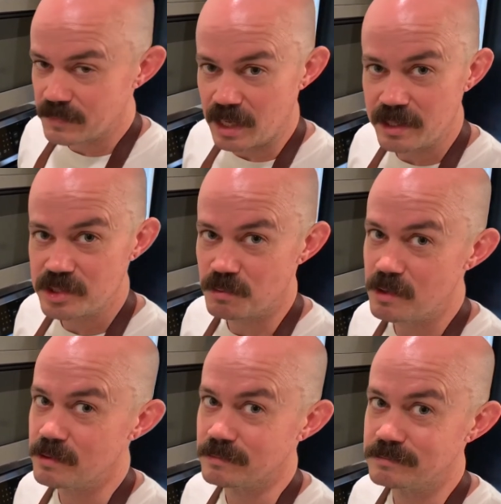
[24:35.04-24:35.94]
I led you
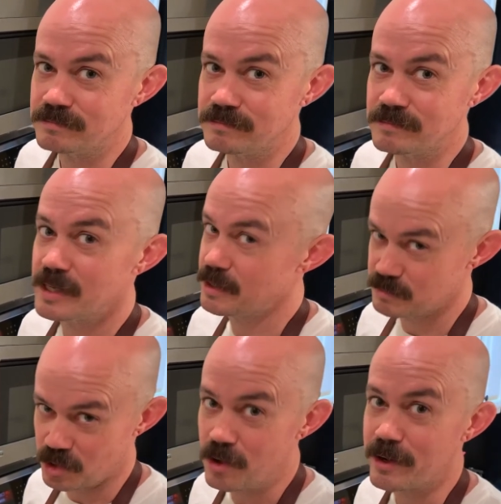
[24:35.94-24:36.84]
wrong, and I'm
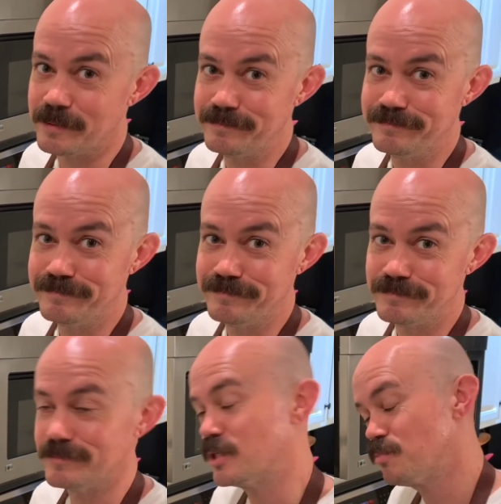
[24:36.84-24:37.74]
sorry.
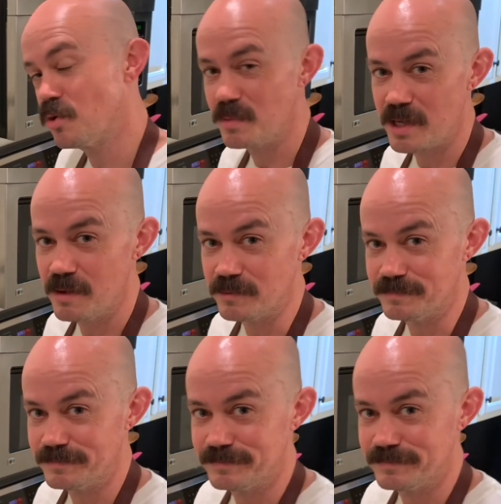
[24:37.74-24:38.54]
Let's blow them in the oven.